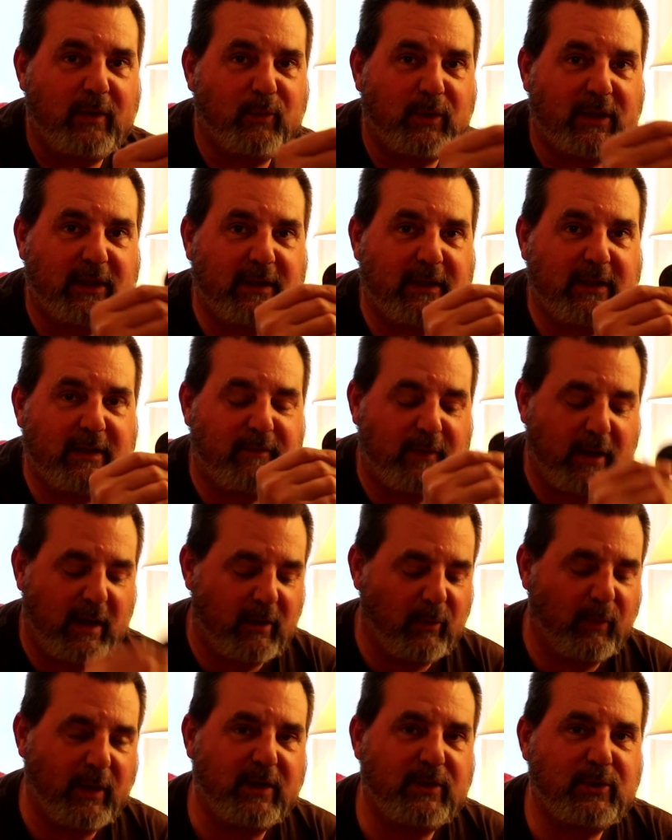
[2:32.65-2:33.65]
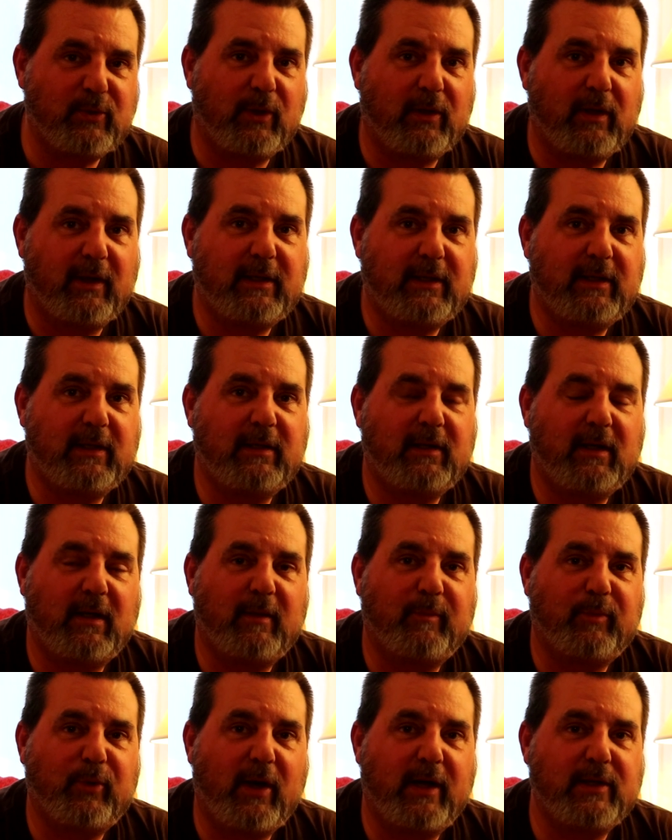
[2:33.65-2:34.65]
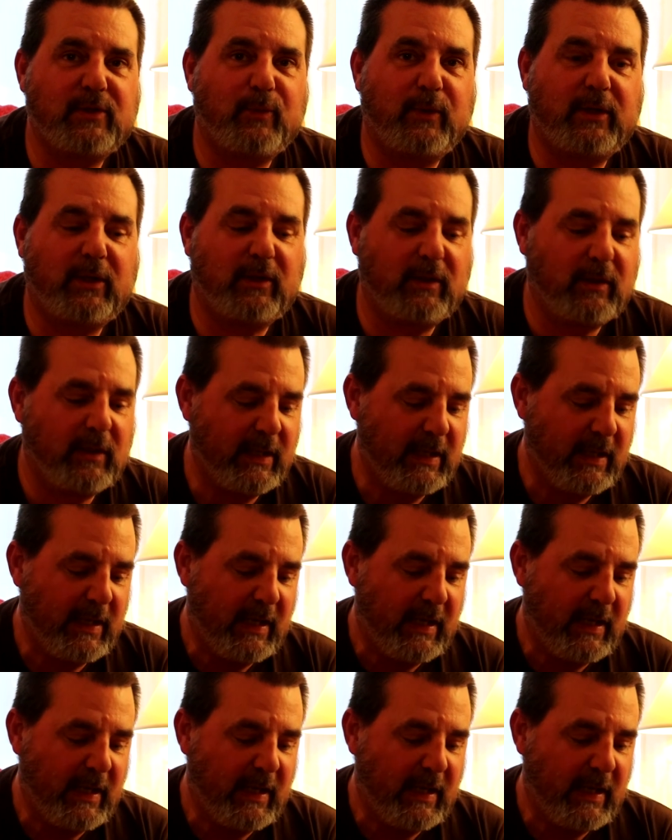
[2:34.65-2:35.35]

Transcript: We're going to give that away to a lucky uh, prize winner.